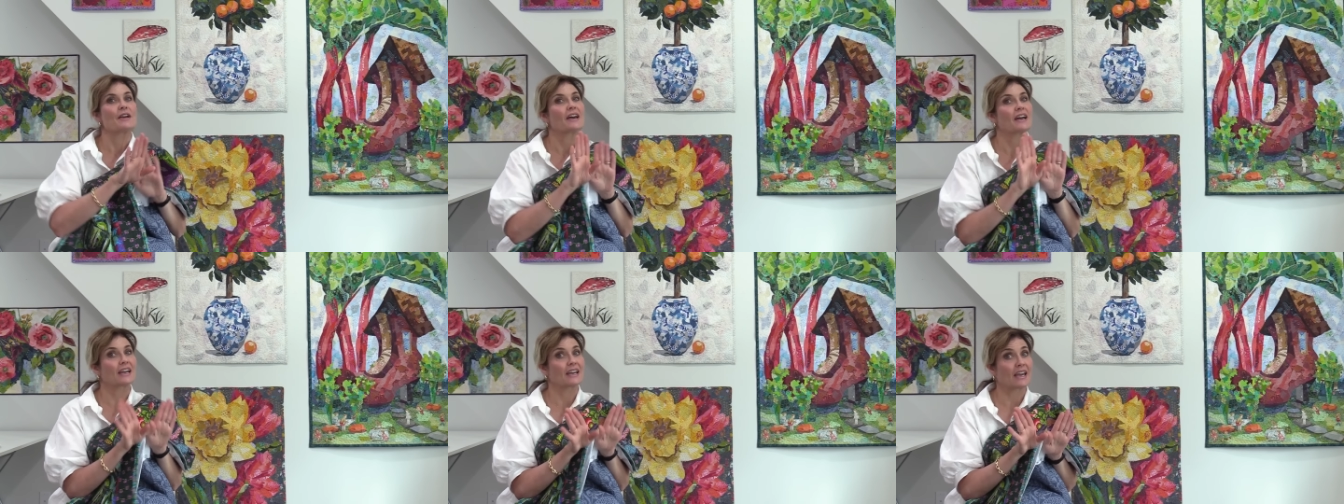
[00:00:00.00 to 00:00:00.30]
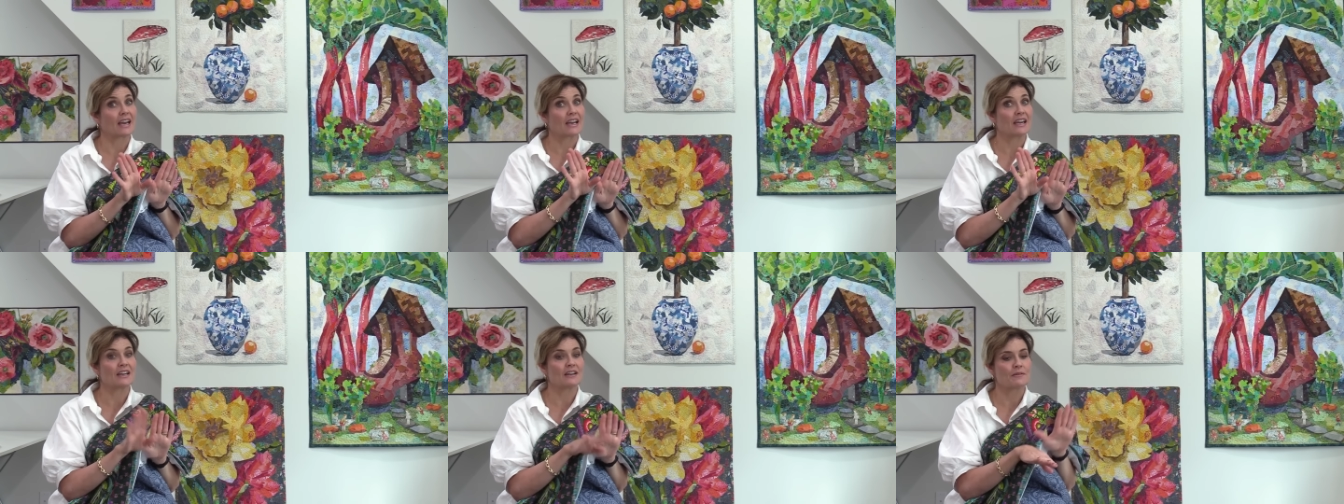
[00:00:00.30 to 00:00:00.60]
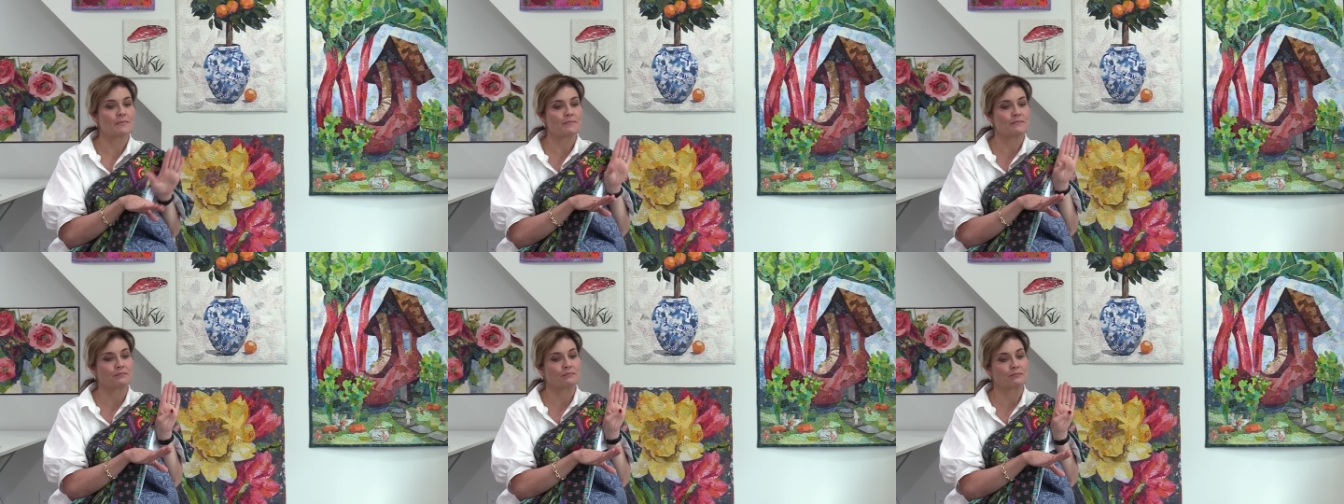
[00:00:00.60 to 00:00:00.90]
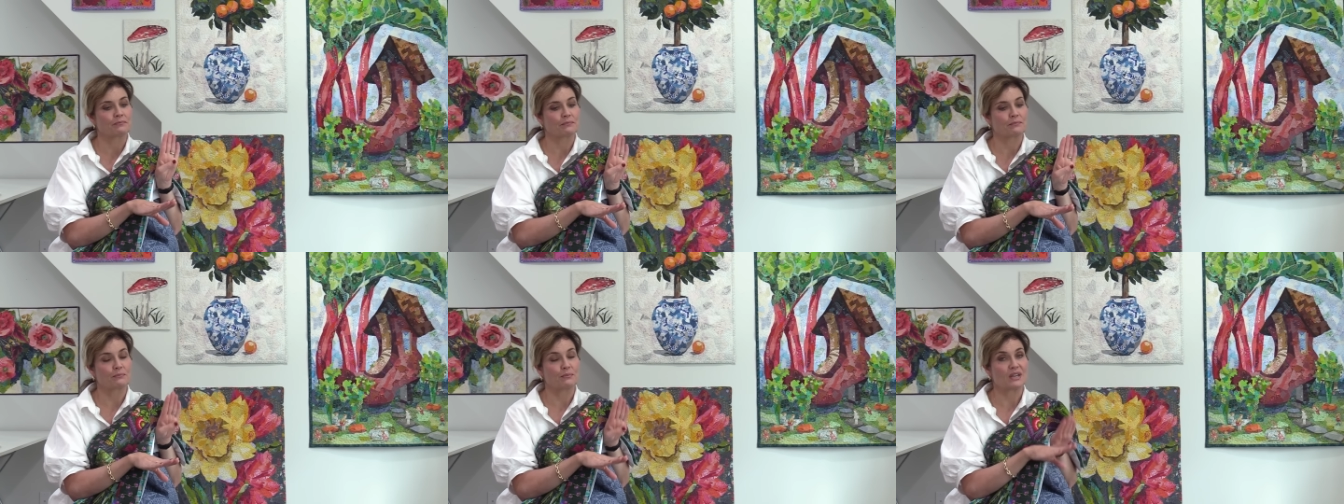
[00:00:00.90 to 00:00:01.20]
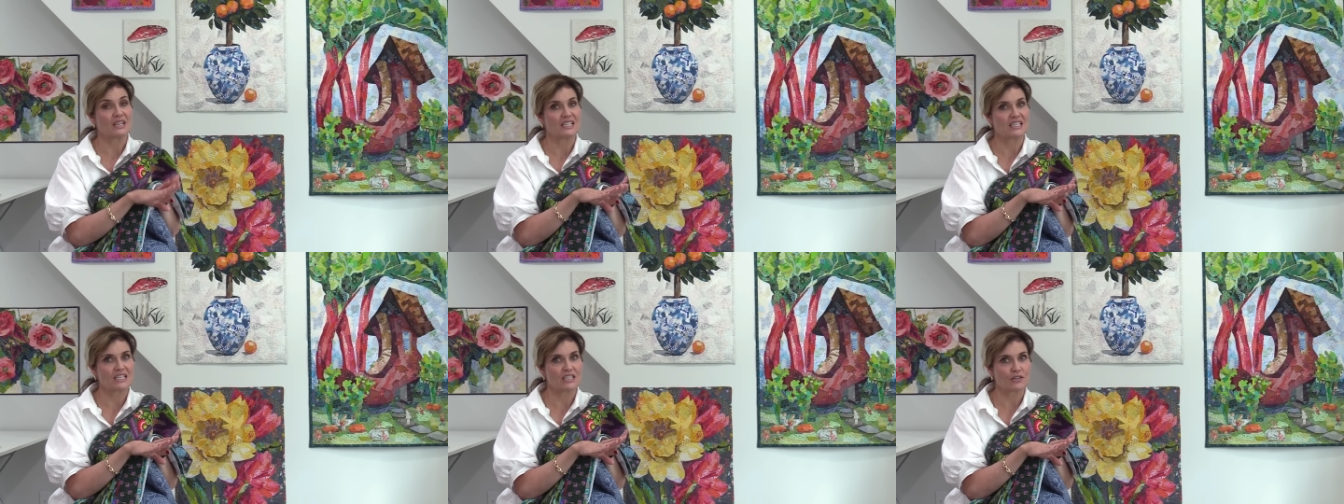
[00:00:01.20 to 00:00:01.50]
Again,
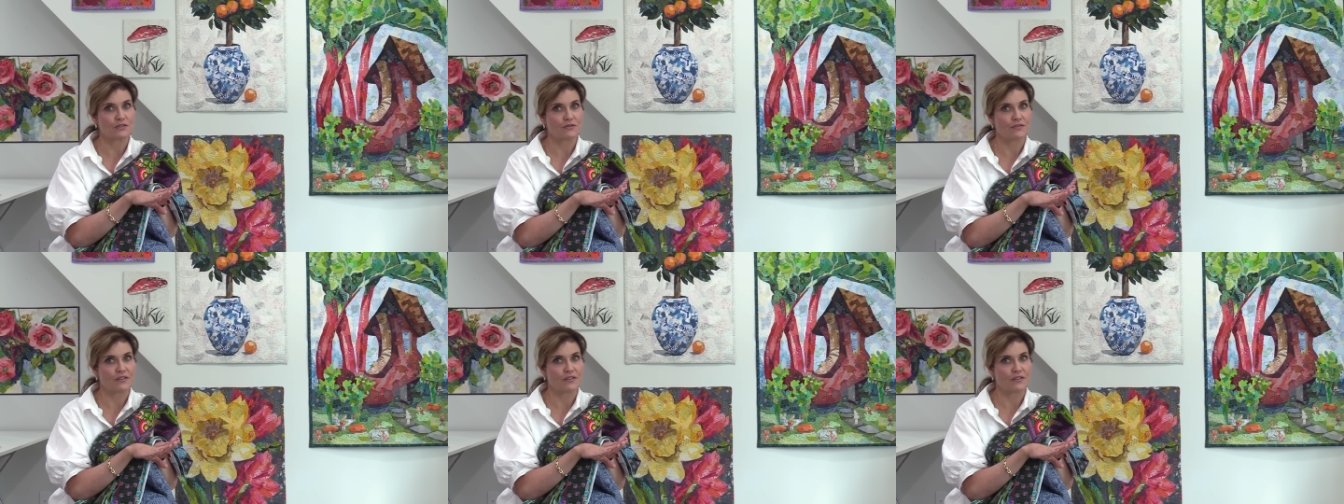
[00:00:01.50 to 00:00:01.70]
pieces of